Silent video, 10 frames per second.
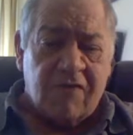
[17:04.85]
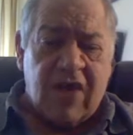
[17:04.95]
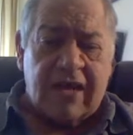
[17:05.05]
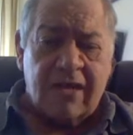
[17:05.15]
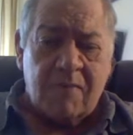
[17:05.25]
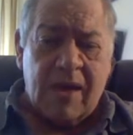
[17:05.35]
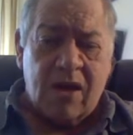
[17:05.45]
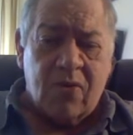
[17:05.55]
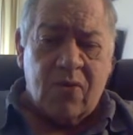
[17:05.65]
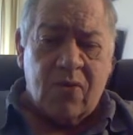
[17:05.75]
fact of the
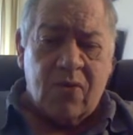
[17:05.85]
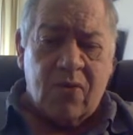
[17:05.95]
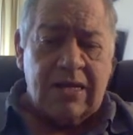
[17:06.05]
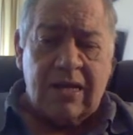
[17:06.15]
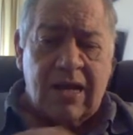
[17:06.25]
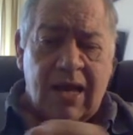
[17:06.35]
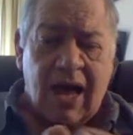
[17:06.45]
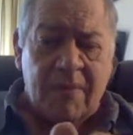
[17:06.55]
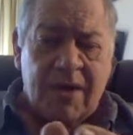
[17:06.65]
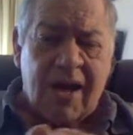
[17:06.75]
matter is,
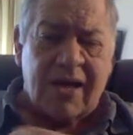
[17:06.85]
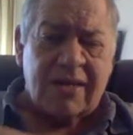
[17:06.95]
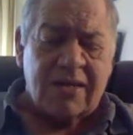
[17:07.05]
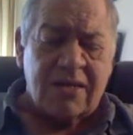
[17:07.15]
I'm not.